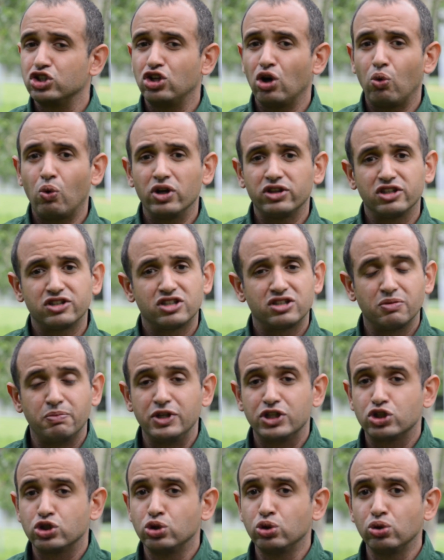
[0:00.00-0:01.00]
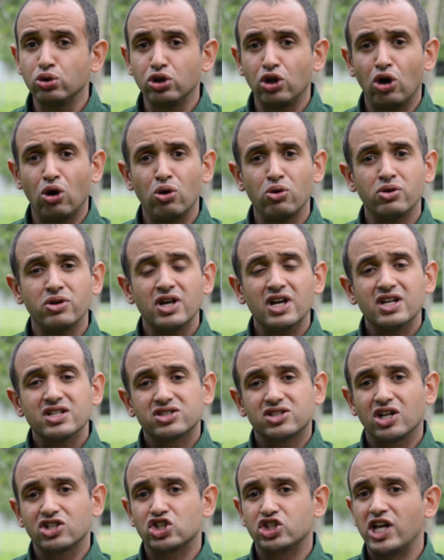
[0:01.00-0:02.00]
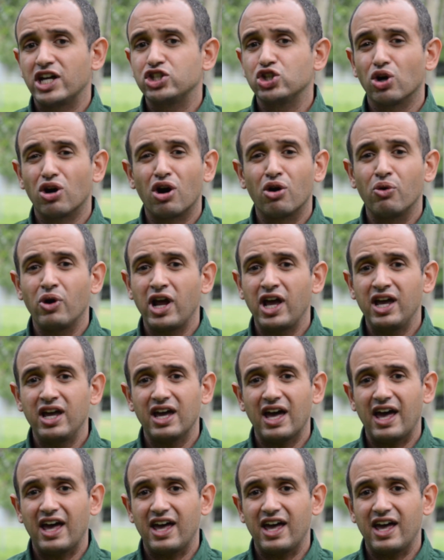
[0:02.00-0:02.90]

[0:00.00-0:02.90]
you don't want it to be too low such that your array